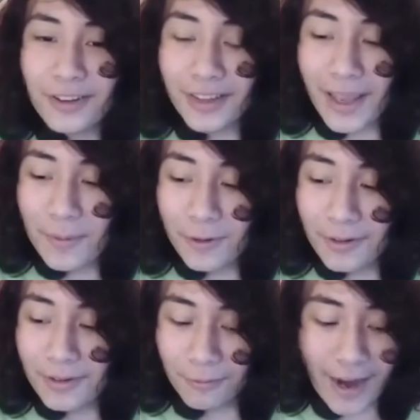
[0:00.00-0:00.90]

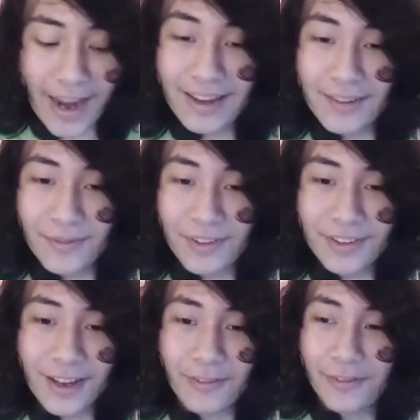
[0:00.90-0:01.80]
labeled random
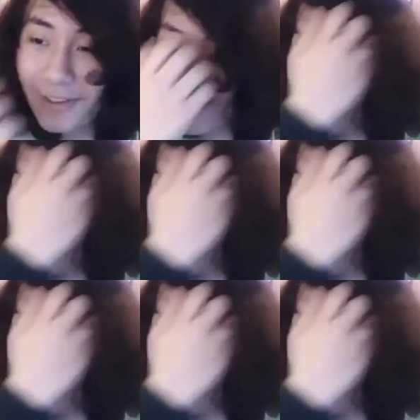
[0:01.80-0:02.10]
stuff.